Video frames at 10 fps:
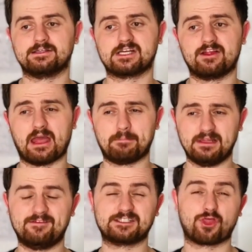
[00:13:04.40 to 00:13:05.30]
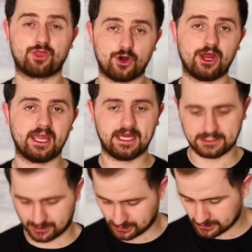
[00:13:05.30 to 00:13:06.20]
County, I believe it's
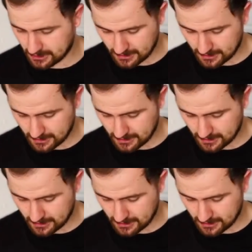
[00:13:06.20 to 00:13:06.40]
30-inch